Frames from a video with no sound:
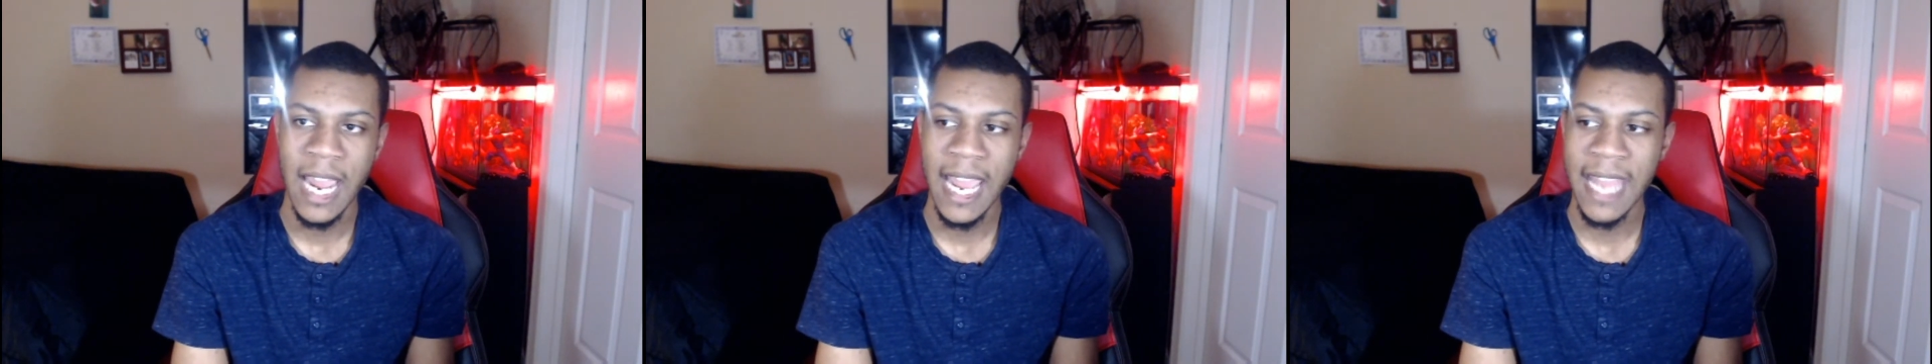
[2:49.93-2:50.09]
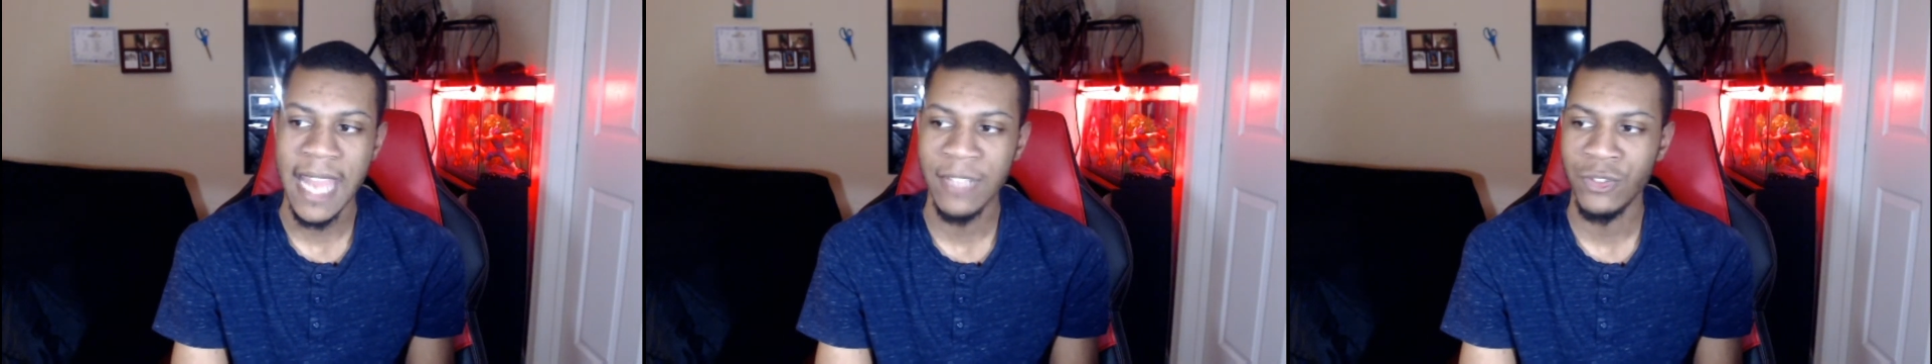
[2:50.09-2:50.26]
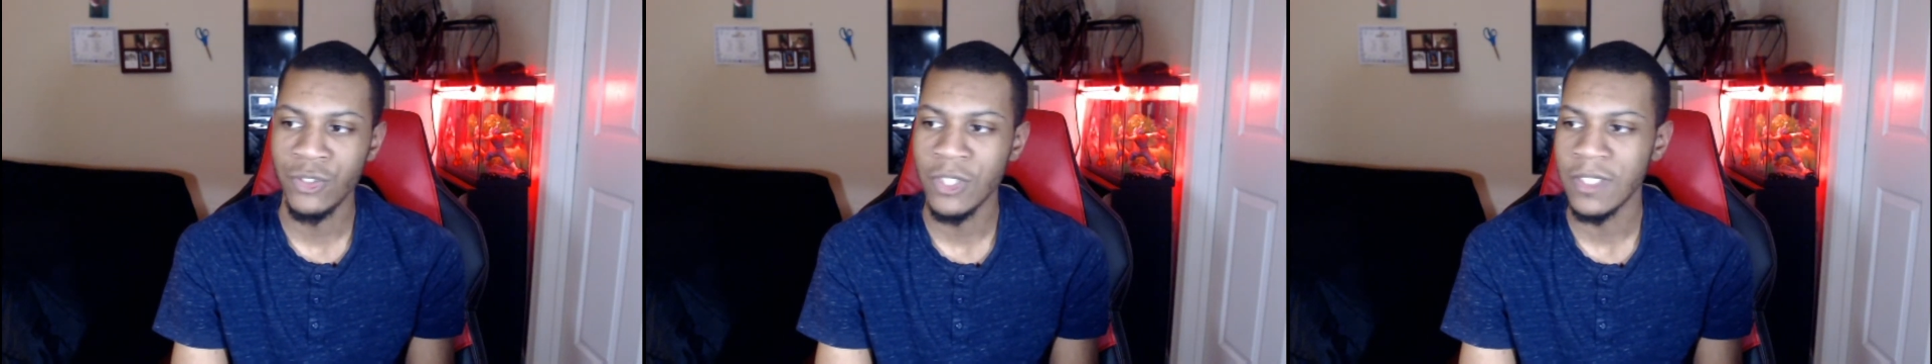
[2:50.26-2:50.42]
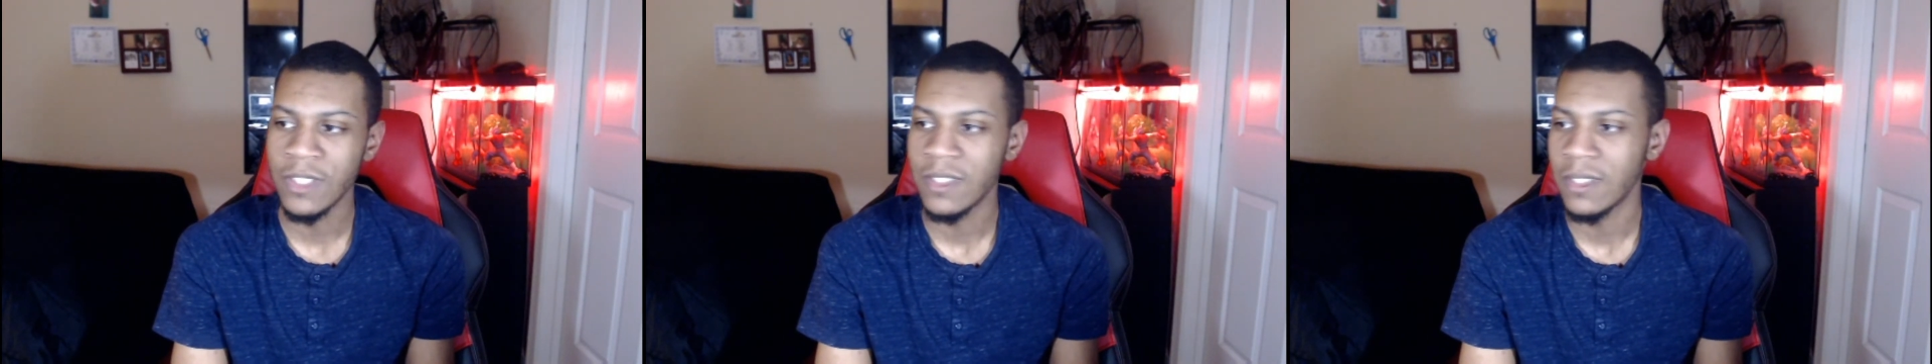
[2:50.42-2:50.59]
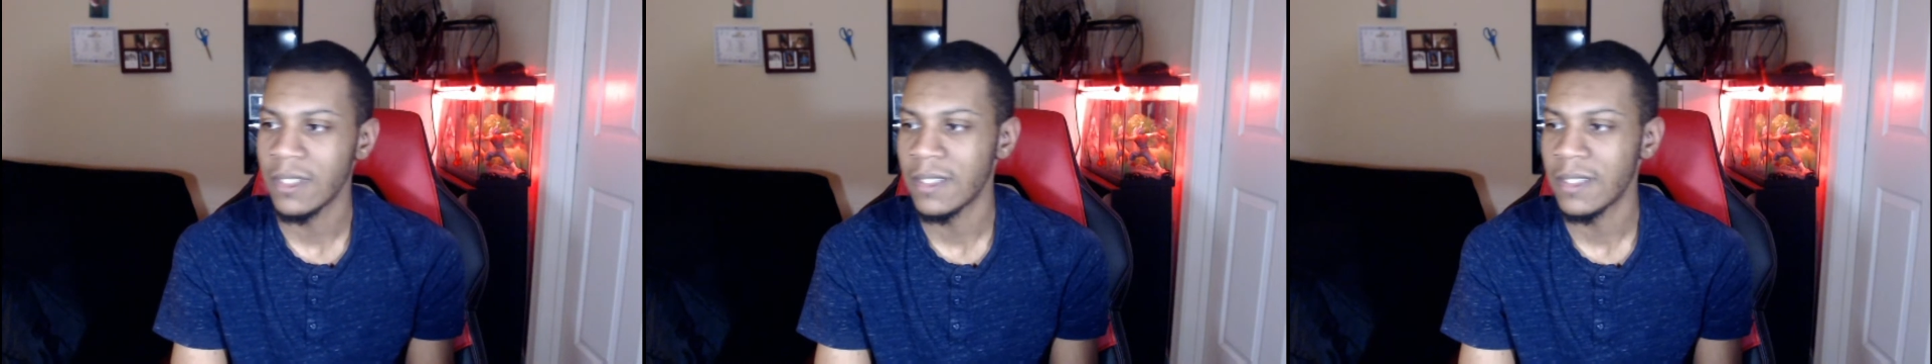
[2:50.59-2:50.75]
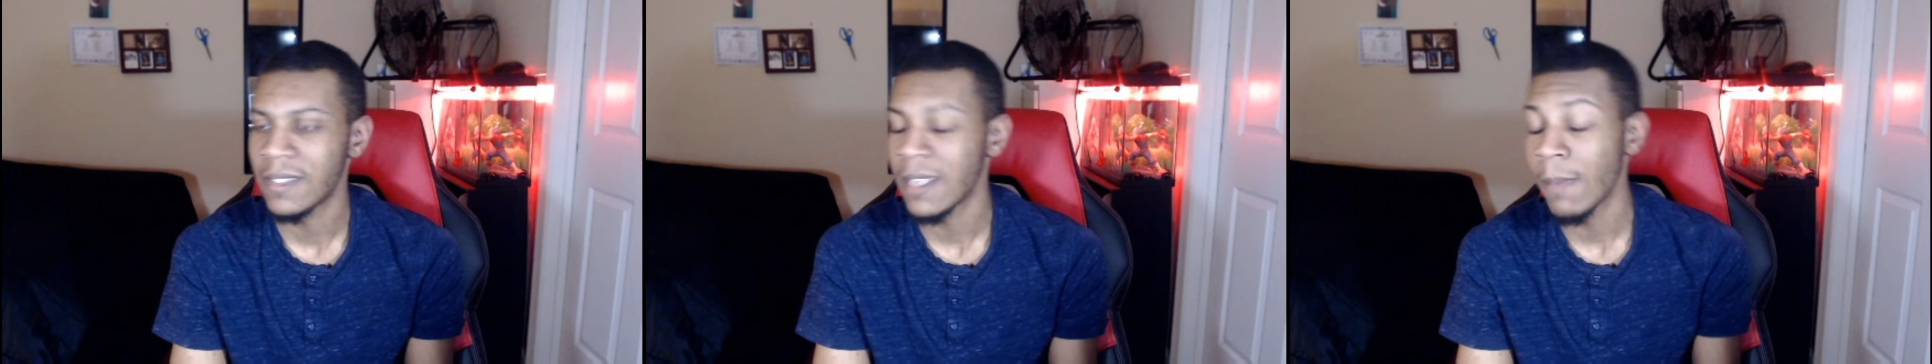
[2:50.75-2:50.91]
it's just
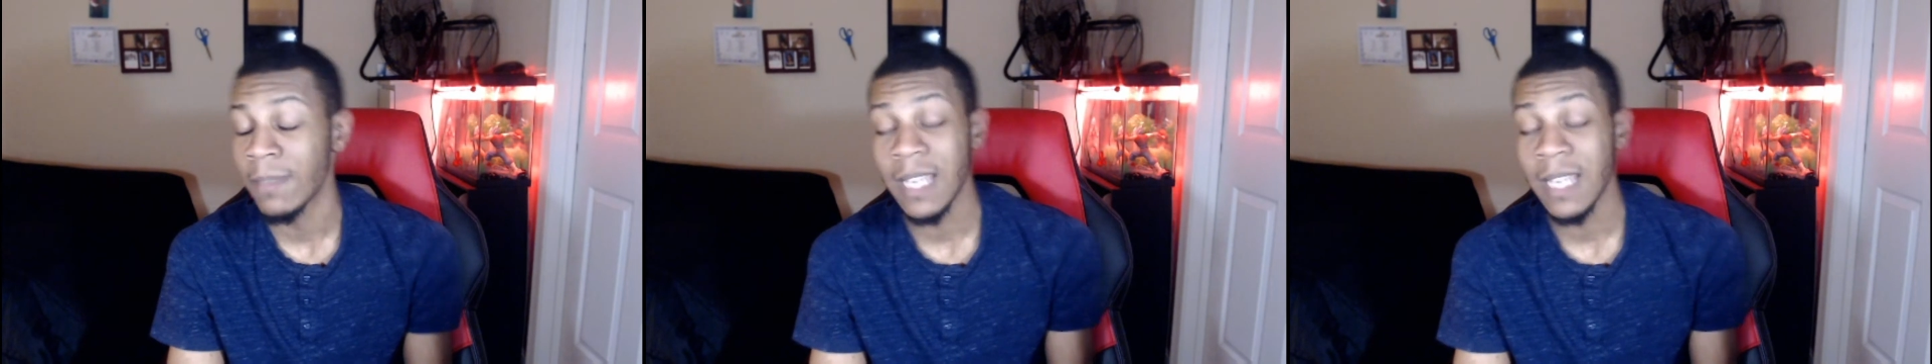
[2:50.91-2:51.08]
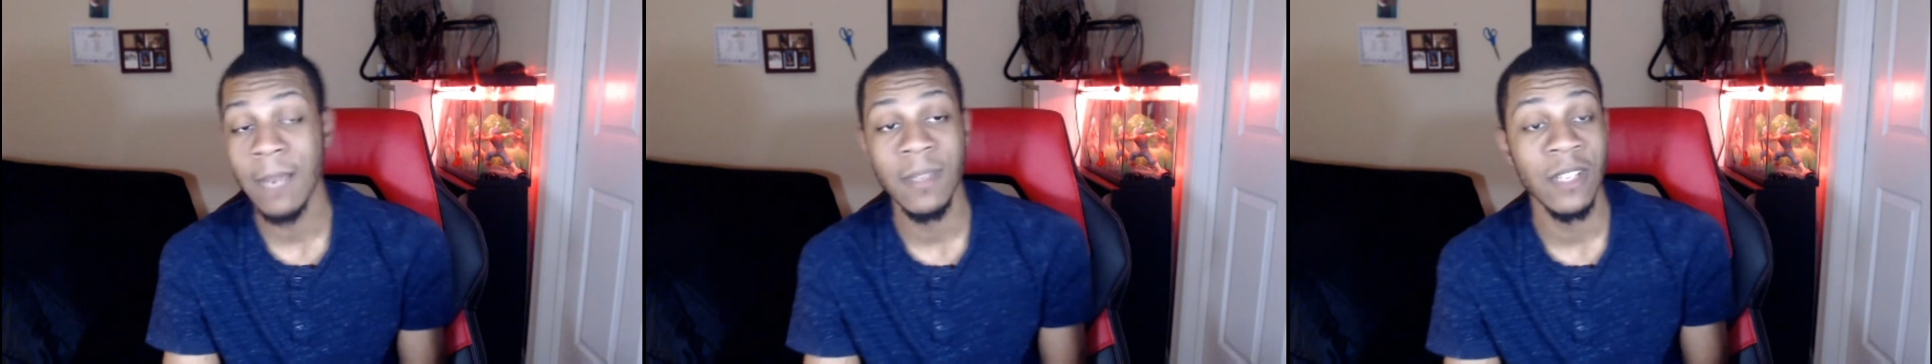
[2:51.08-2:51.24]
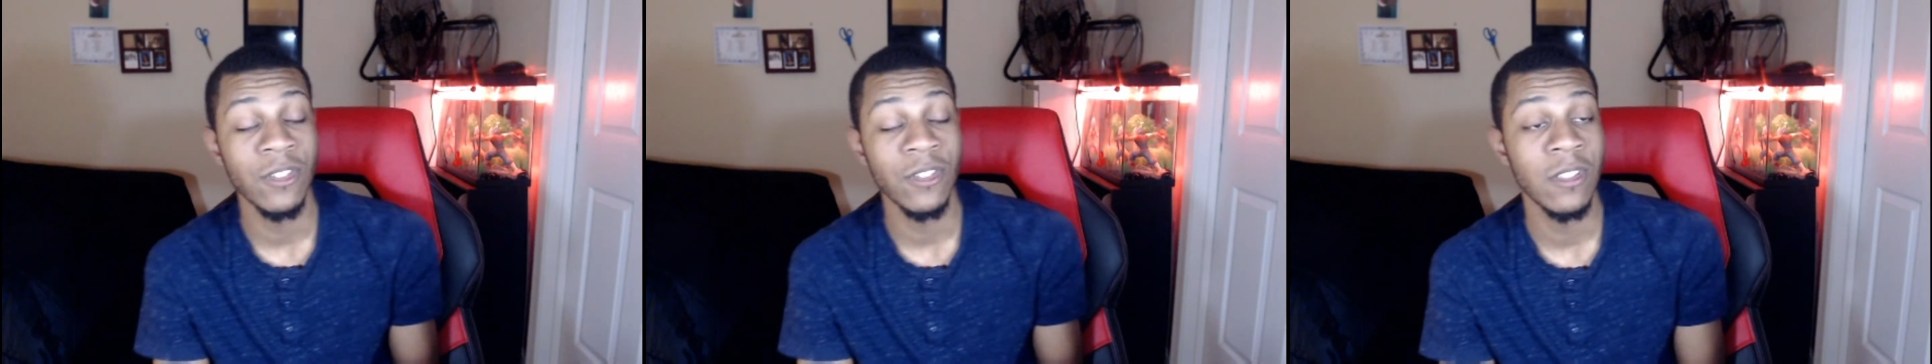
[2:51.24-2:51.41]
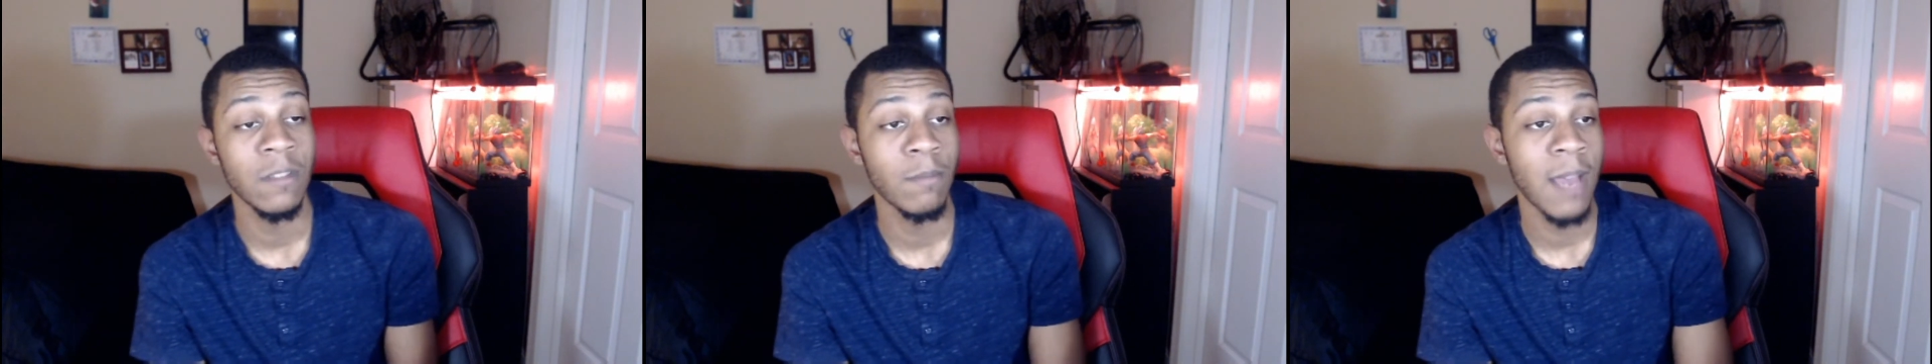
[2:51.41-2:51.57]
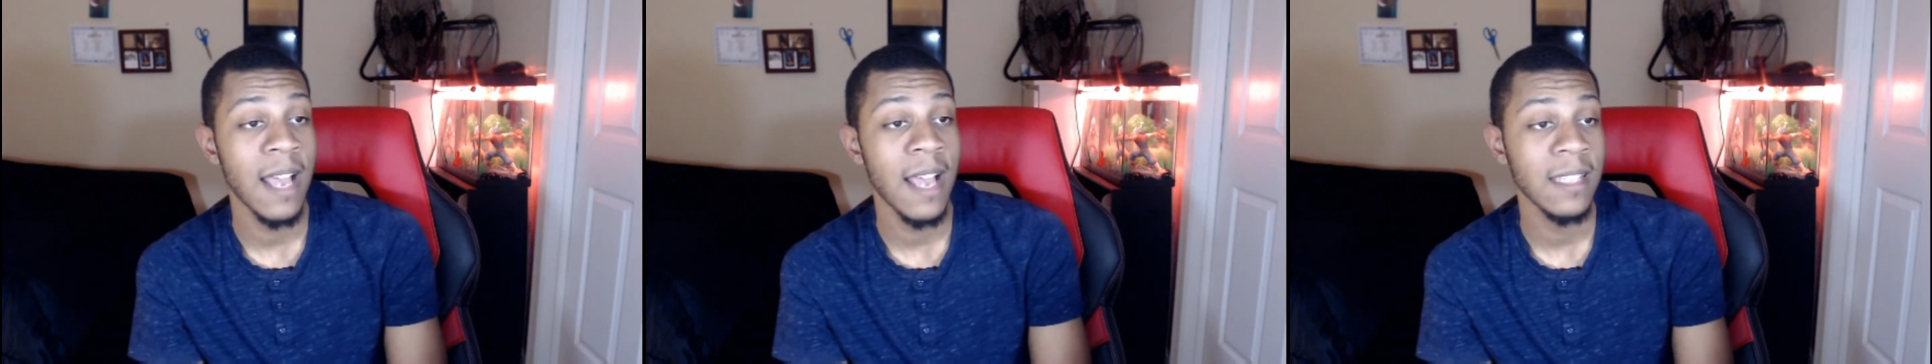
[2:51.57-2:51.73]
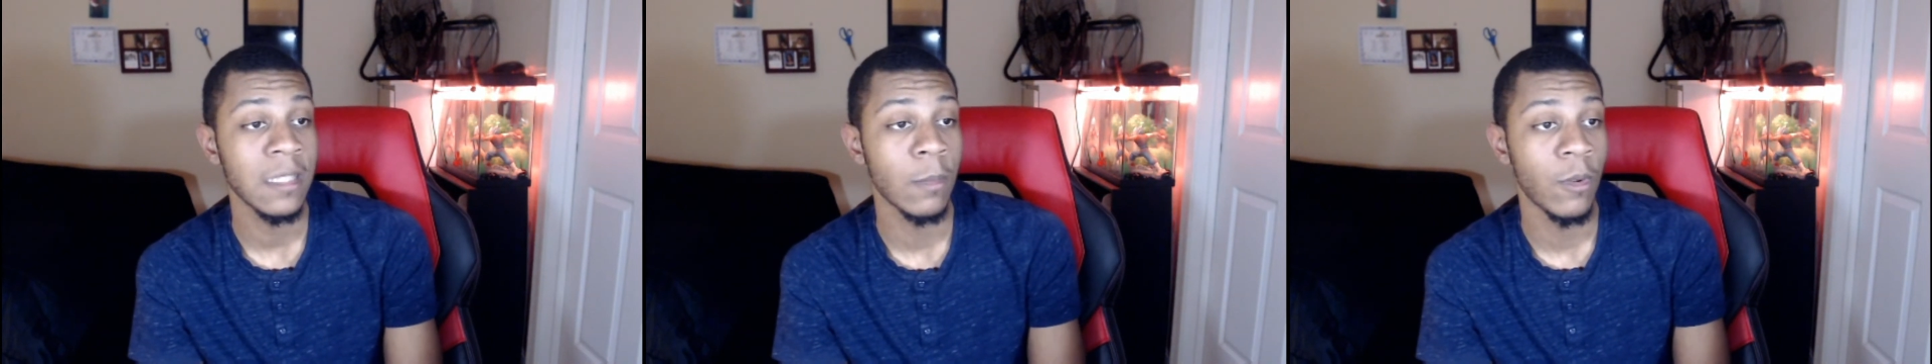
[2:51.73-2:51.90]
sometimes that's just
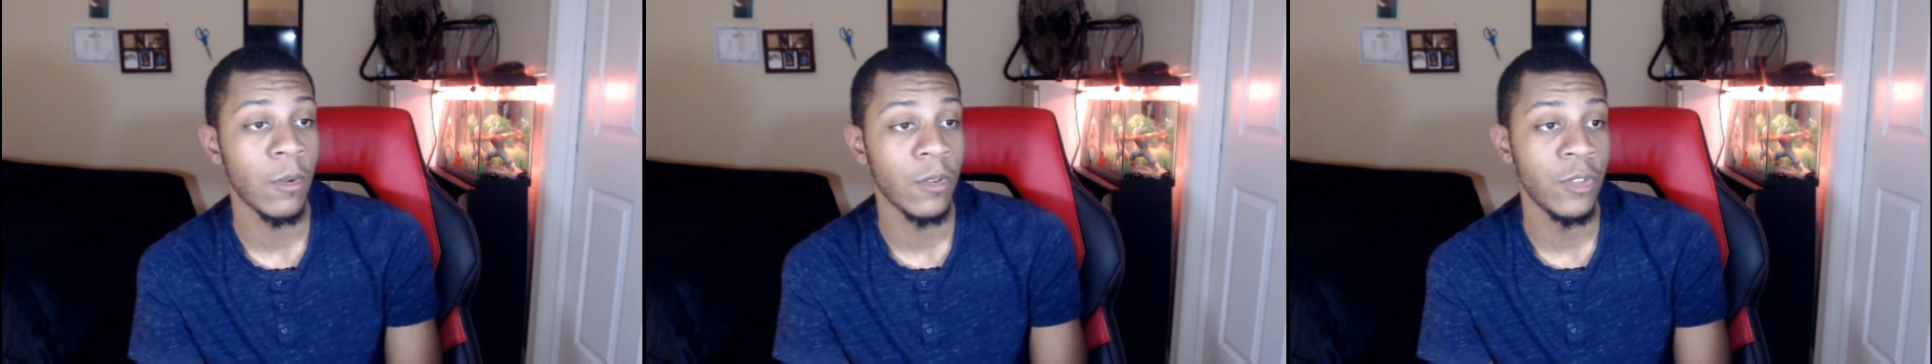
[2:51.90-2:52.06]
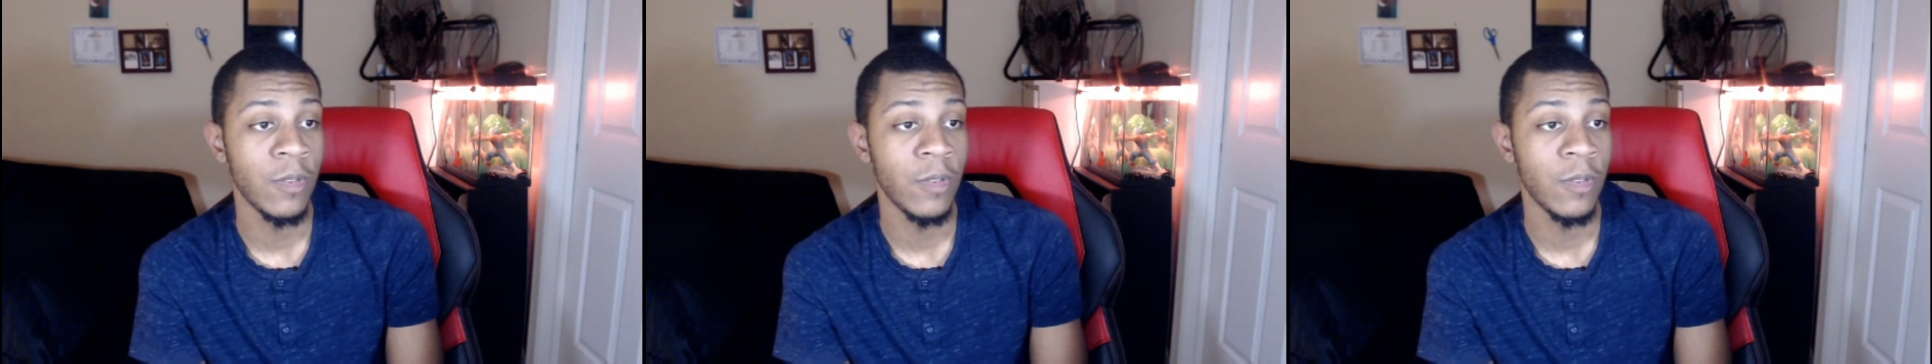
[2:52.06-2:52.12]
impossible.